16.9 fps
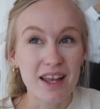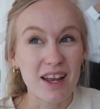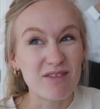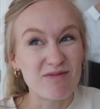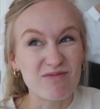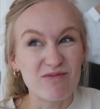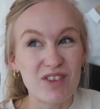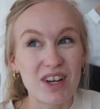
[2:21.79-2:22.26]

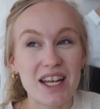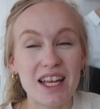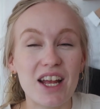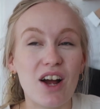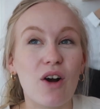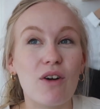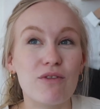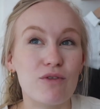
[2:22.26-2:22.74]
They
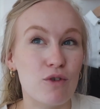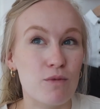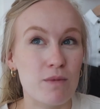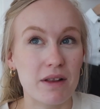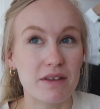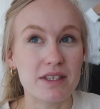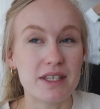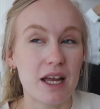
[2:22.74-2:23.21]
really are 4
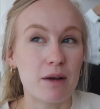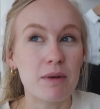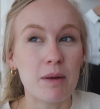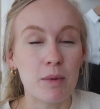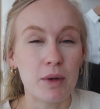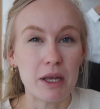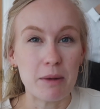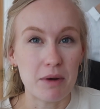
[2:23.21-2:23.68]
months now.
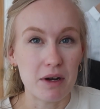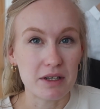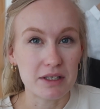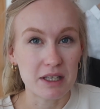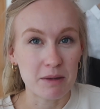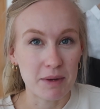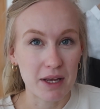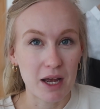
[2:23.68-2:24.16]
People keep
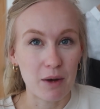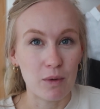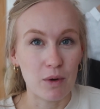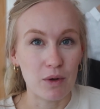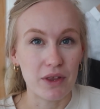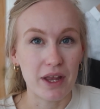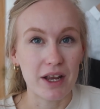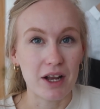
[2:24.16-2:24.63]
asking me how
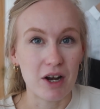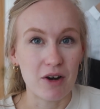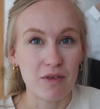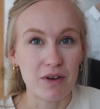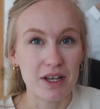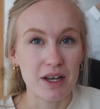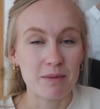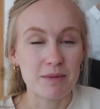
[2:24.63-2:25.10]
old they
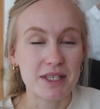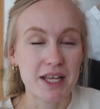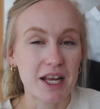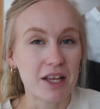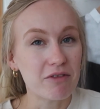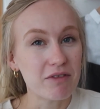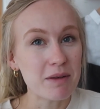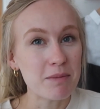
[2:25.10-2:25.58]
are and I'm
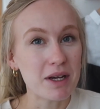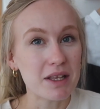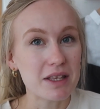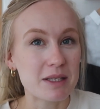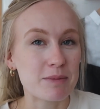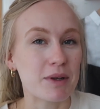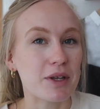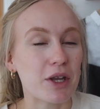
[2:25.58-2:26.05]
saying 3
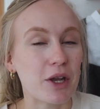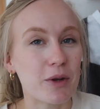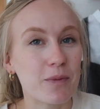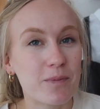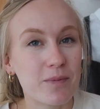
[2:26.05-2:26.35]
months, but no,